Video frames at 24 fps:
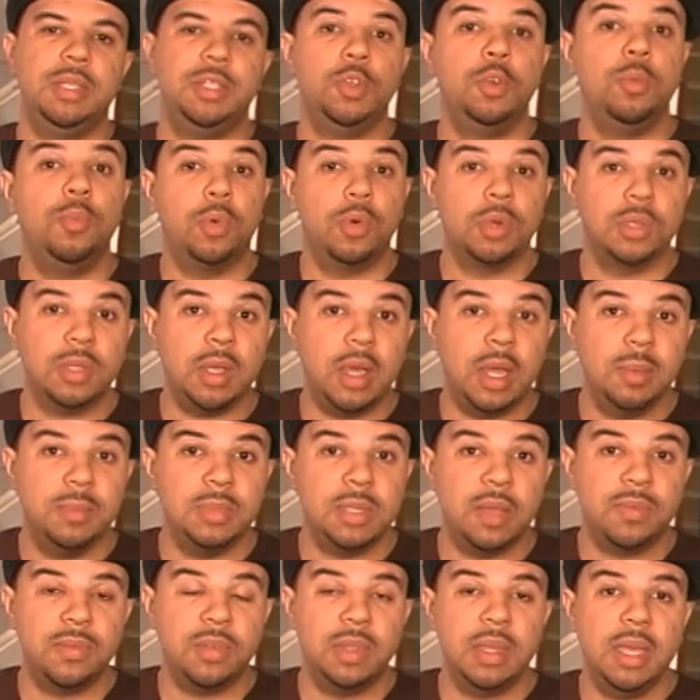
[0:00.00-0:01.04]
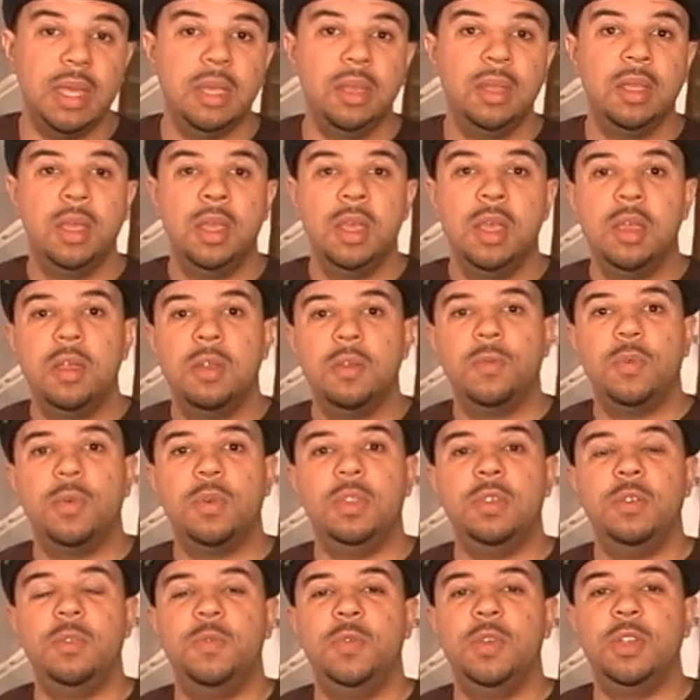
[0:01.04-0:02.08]
2 more times after that for
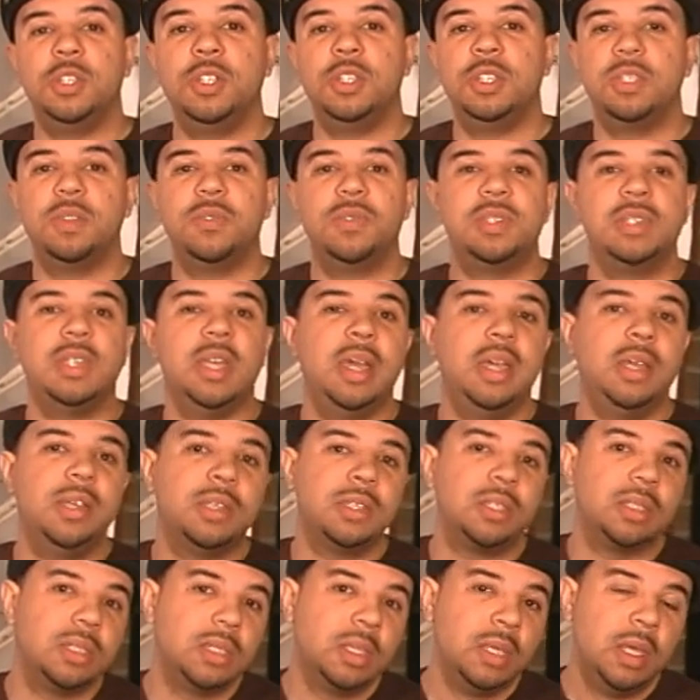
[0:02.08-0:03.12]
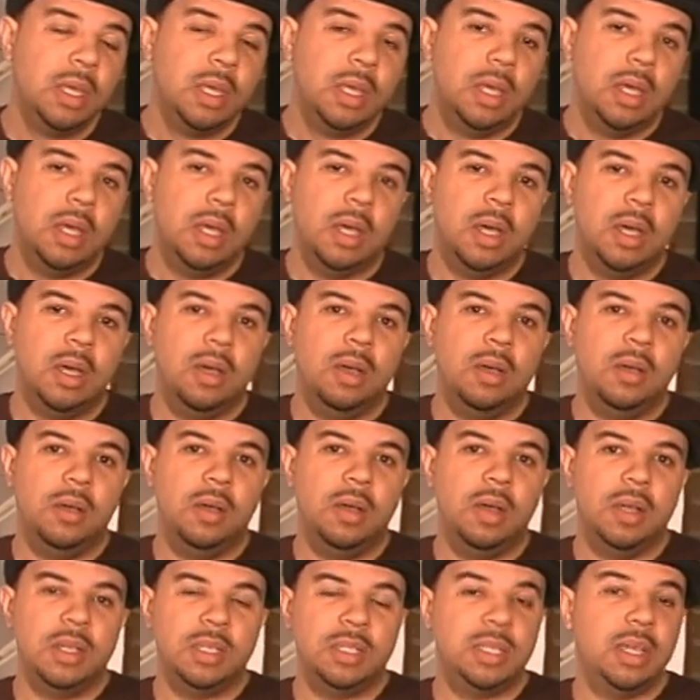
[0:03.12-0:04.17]
the Visions of Science
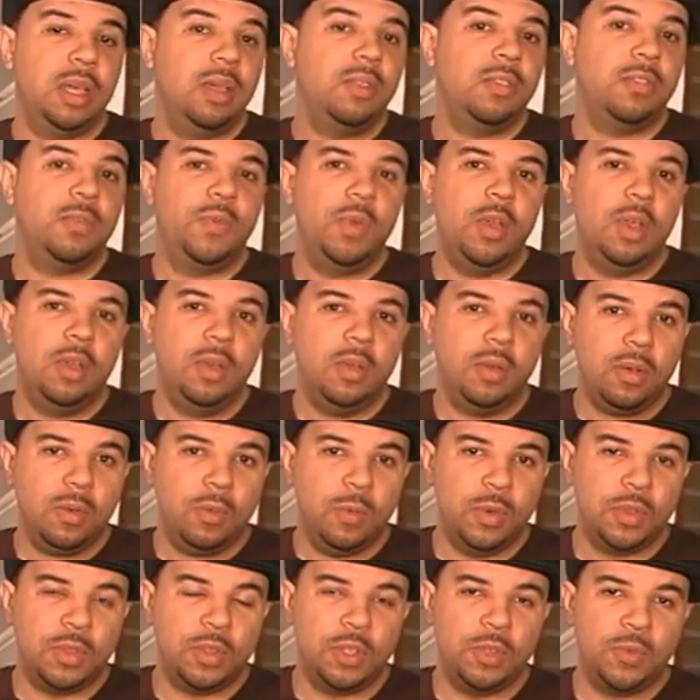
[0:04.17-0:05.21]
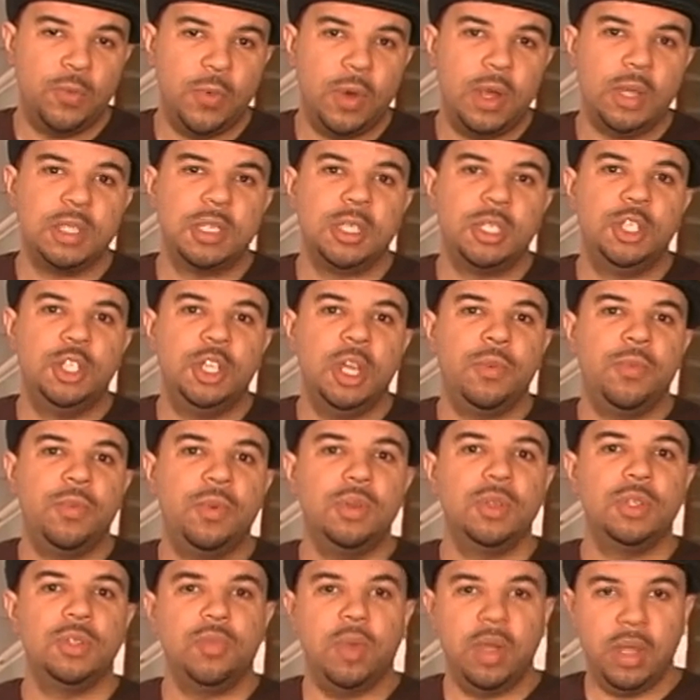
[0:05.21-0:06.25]
science fair with Francis
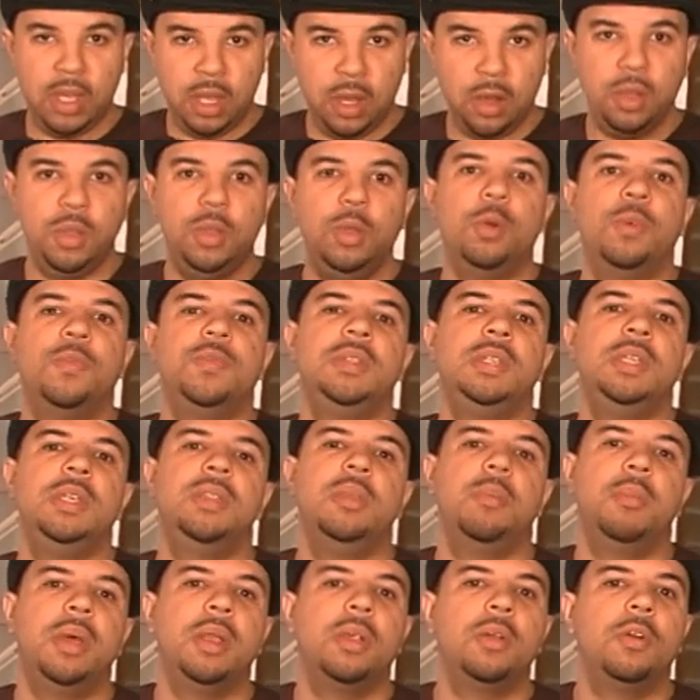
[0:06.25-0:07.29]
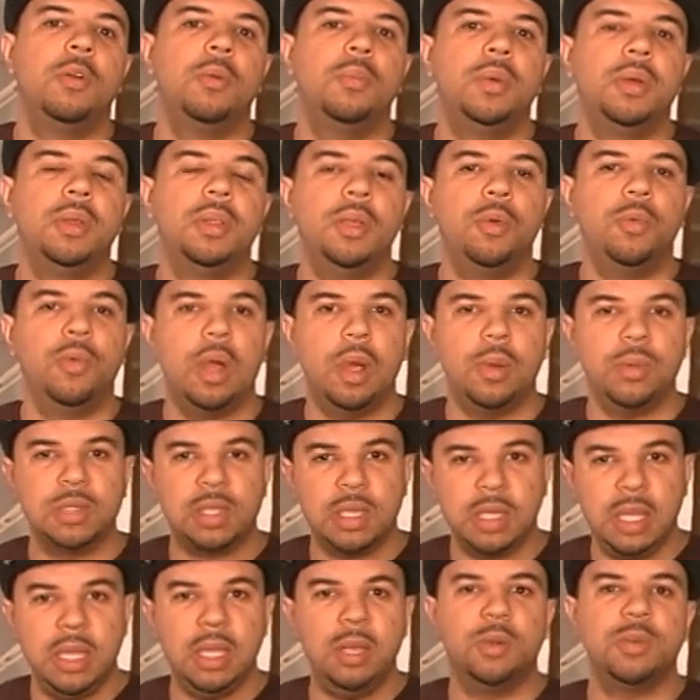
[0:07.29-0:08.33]
Jeffers right here at U of T in the medical building, where I was the
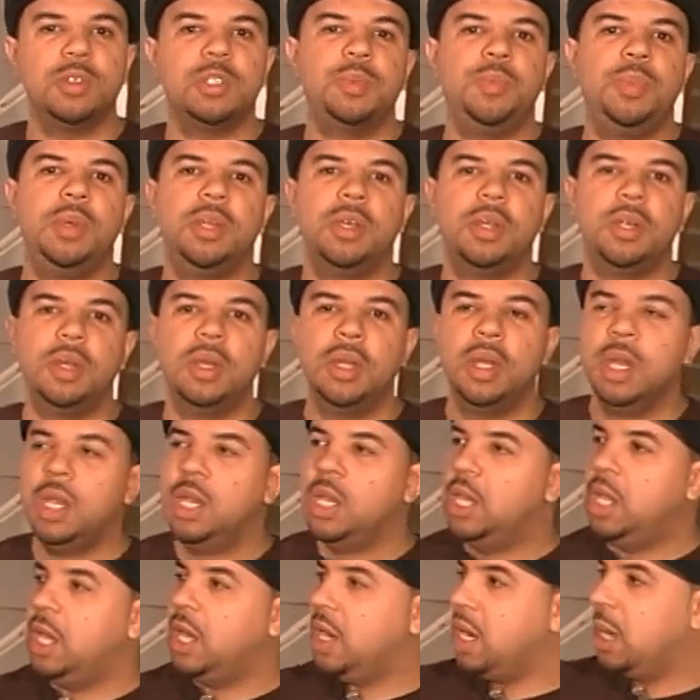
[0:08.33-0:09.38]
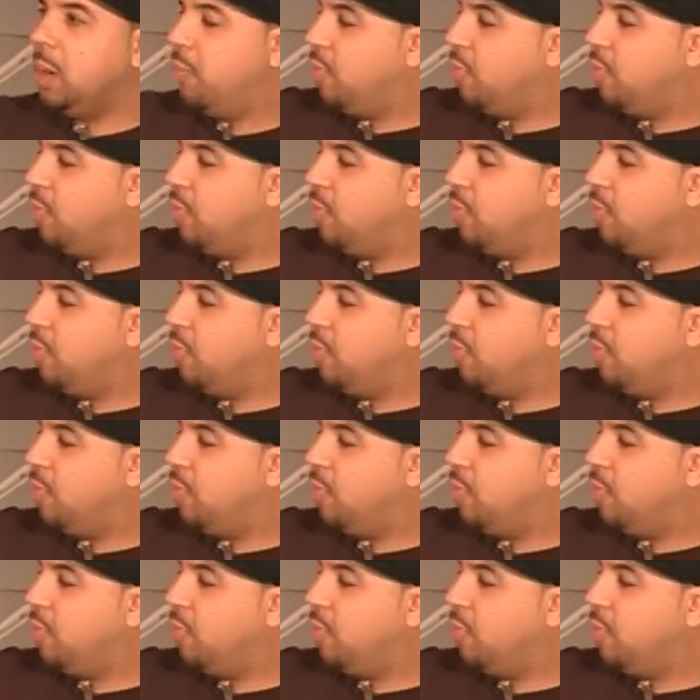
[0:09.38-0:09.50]
keynote speaker, and I